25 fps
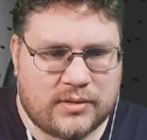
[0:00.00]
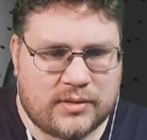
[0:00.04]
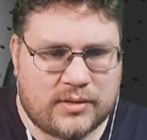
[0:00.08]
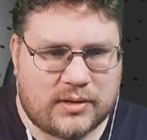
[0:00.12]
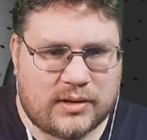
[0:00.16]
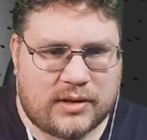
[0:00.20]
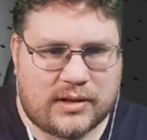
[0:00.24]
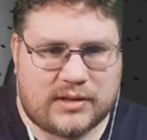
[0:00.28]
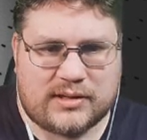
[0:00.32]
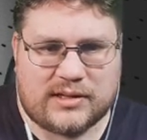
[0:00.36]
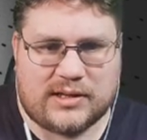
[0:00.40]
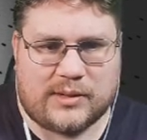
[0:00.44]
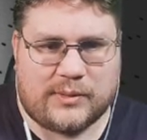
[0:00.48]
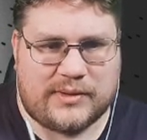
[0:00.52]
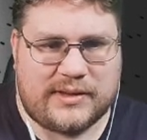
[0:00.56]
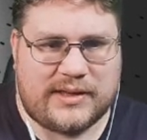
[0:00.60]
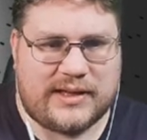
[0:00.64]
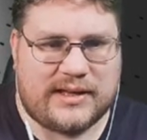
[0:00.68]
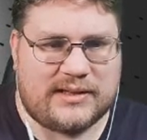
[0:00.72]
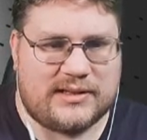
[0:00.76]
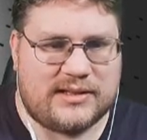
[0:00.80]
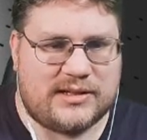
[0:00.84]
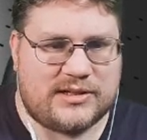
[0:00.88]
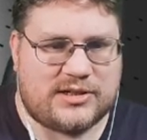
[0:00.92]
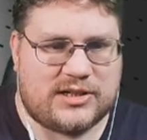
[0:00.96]
I don't know what the
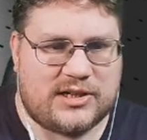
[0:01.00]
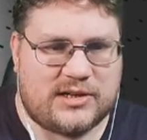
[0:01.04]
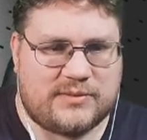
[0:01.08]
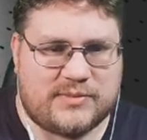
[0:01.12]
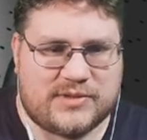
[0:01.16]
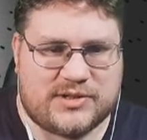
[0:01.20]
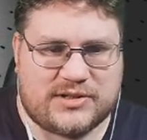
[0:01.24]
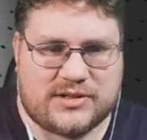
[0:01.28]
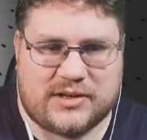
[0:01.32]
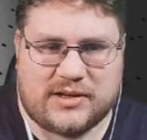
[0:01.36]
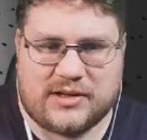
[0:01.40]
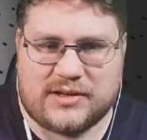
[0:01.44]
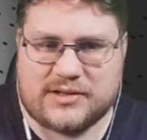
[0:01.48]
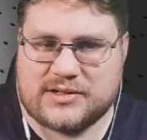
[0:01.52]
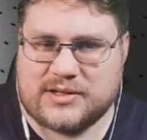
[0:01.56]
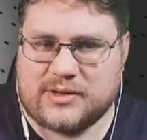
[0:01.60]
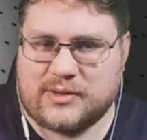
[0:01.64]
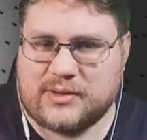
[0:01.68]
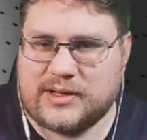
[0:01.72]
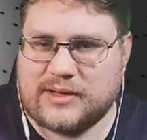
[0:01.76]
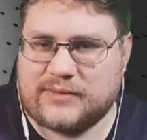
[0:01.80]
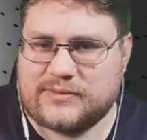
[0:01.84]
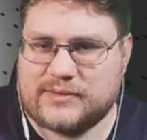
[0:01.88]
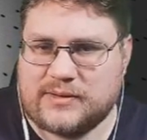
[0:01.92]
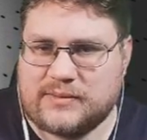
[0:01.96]
hidden achievements are, so
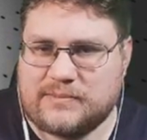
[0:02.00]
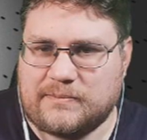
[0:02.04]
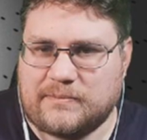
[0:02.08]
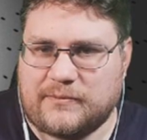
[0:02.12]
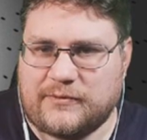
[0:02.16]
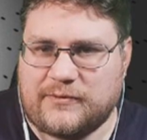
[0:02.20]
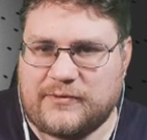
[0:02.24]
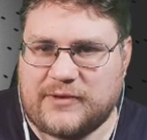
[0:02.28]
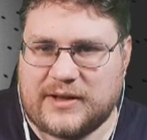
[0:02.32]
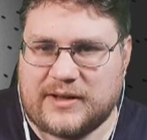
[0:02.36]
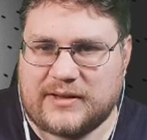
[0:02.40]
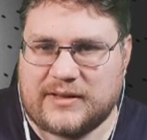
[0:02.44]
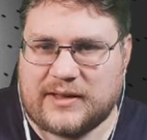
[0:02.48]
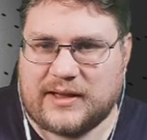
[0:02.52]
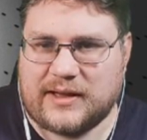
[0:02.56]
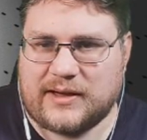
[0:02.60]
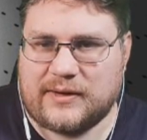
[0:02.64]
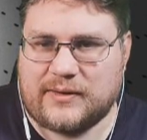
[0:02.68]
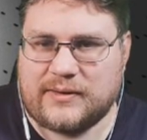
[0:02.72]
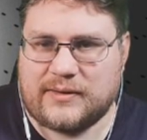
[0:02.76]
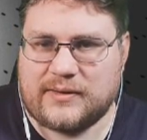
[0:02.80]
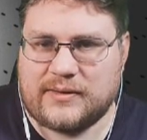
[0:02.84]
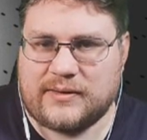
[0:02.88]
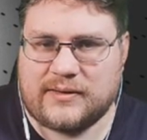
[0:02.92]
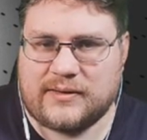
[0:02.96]
I'll have to figure that out.